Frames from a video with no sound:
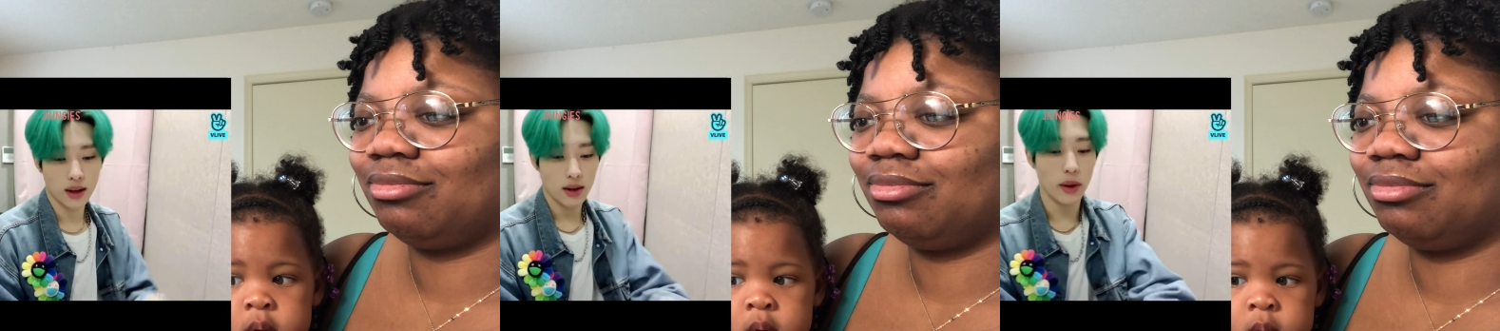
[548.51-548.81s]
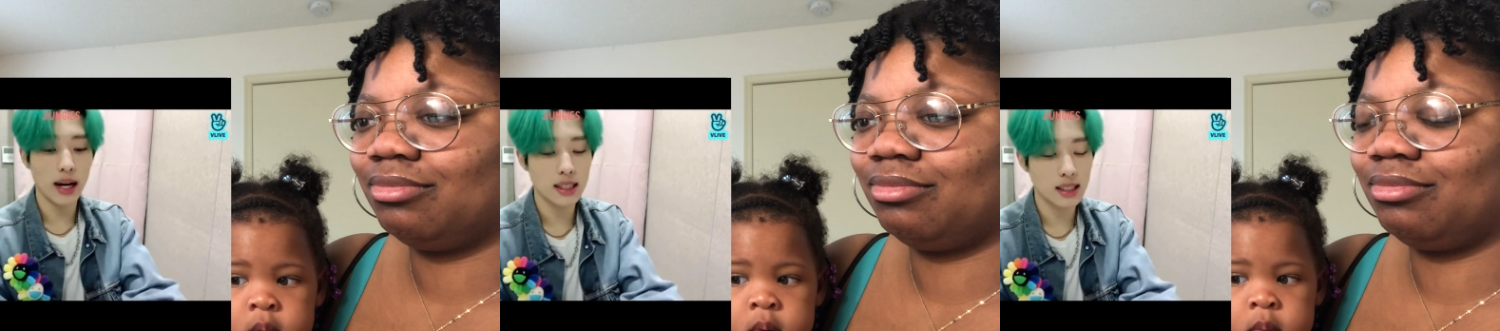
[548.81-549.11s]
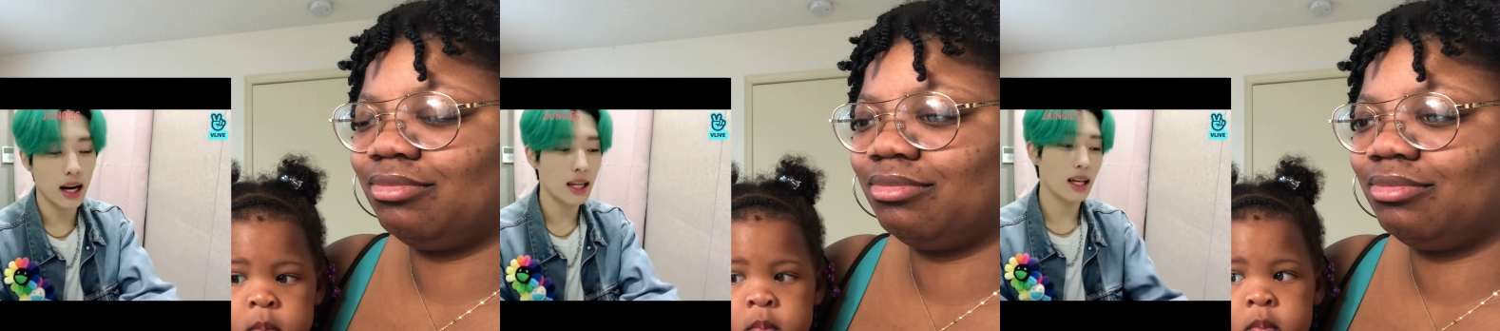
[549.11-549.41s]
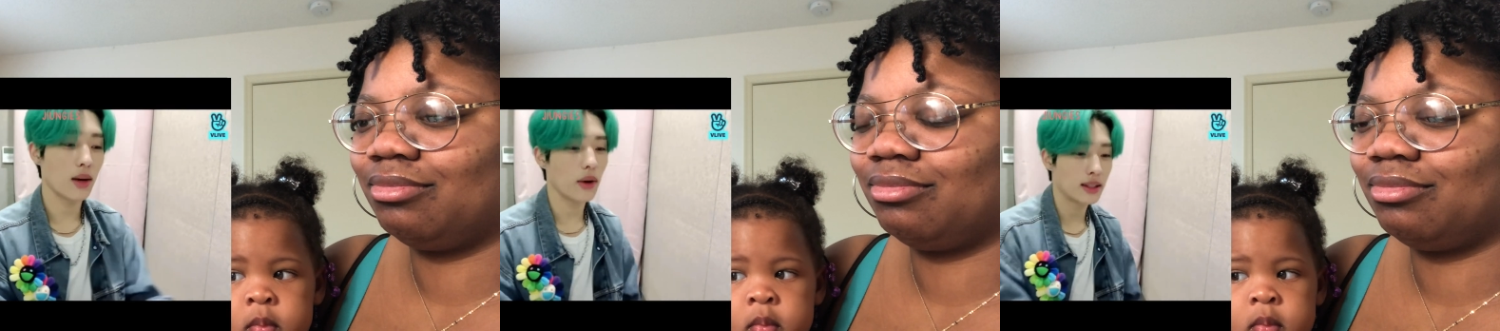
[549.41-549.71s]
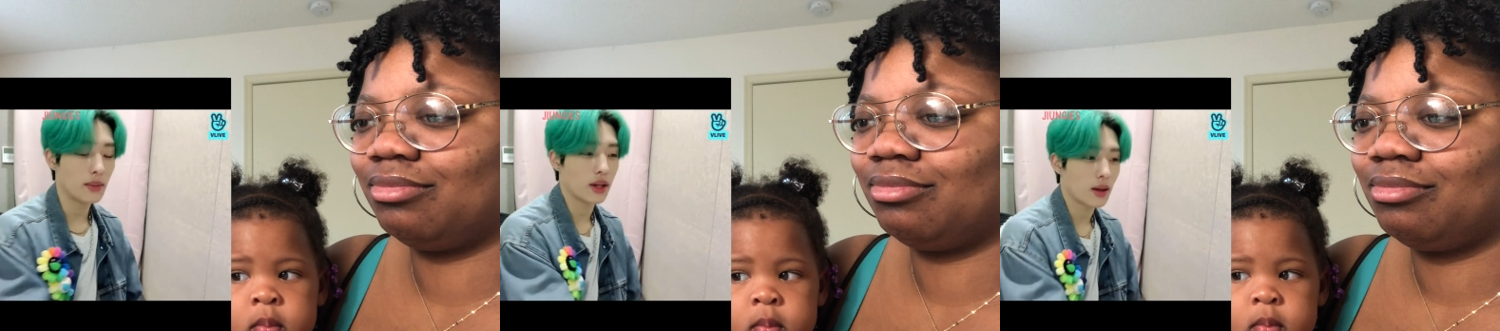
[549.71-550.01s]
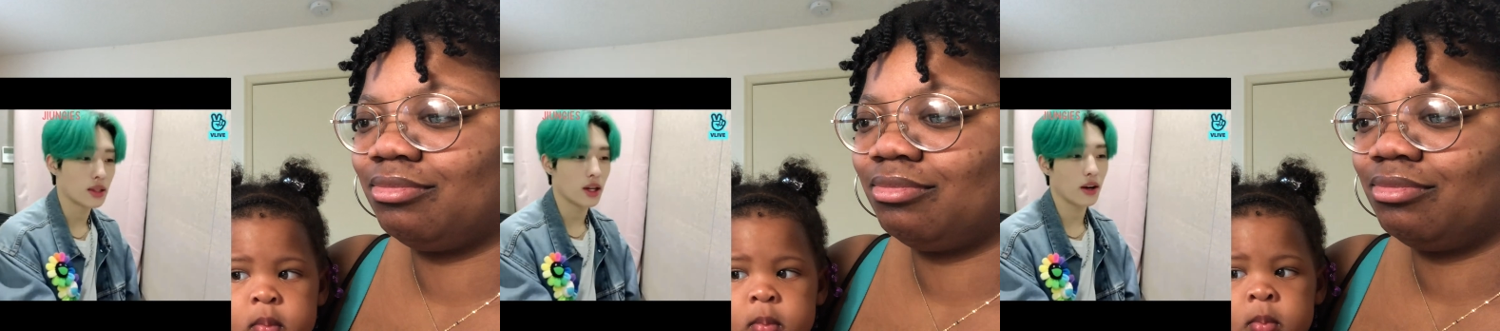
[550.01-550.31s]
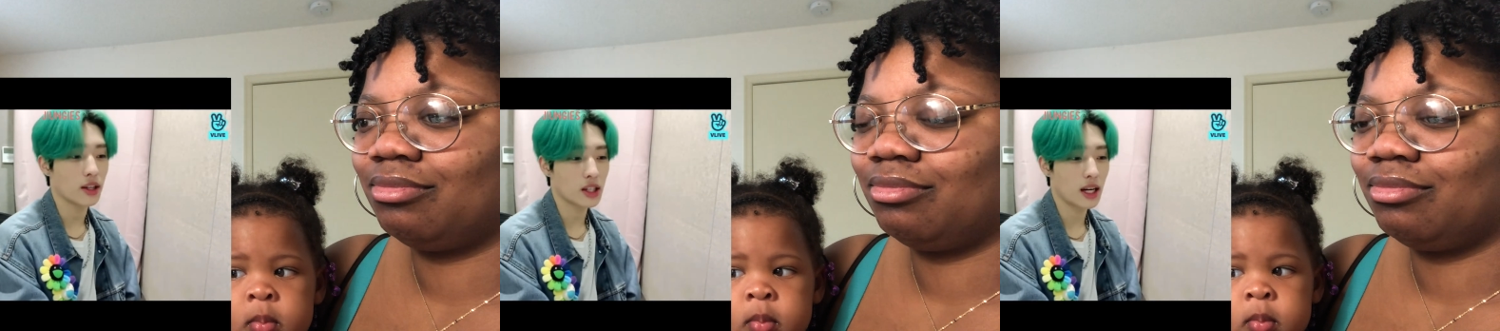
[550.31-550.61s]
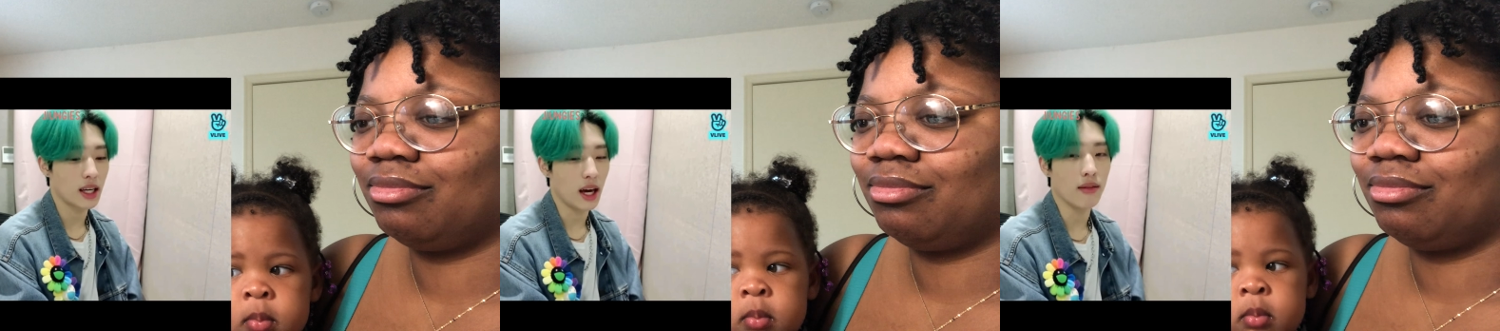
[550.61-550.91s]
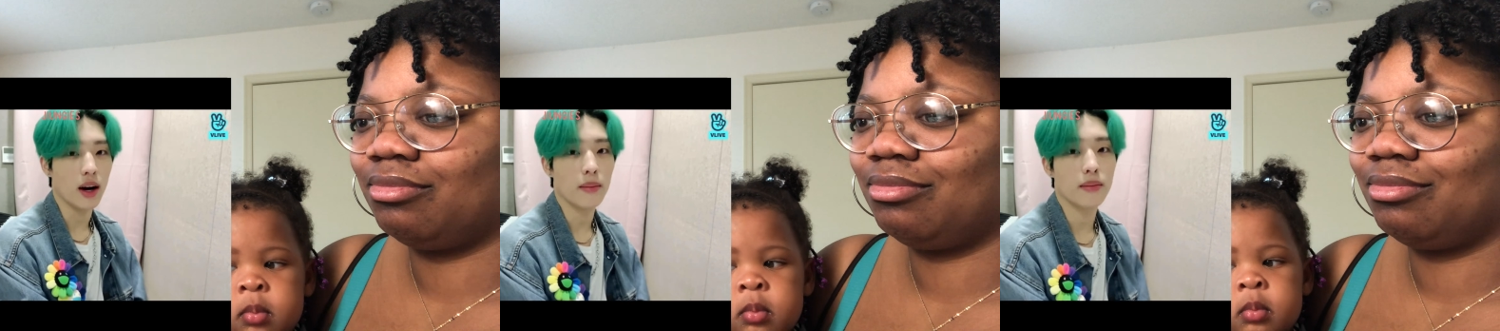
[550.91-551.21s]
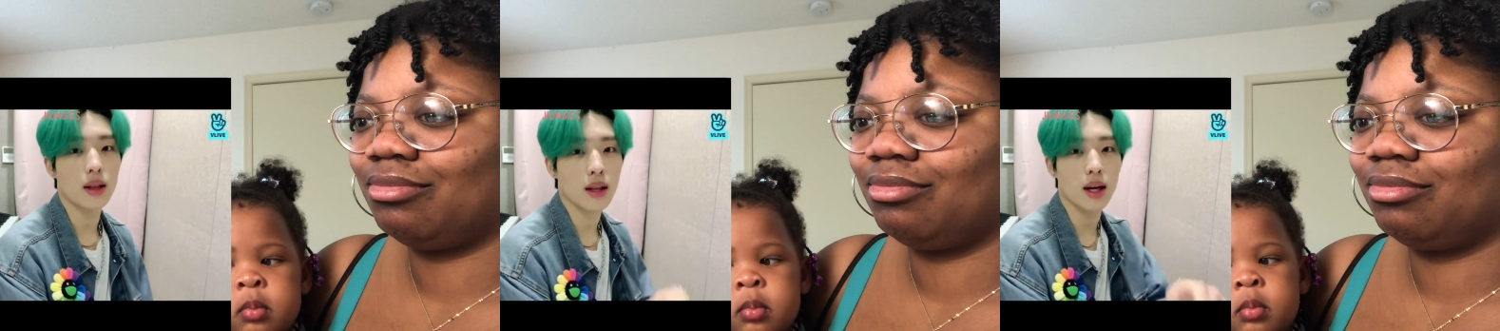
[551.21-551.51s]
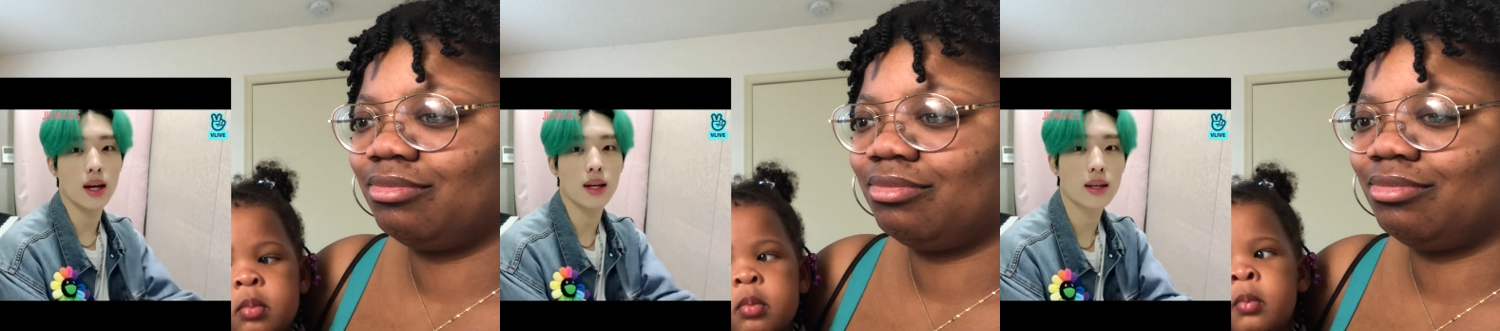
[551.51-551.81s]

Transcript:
Speaker 1: When I decided that I wanted to become a singer, I just kind of gave up. Like,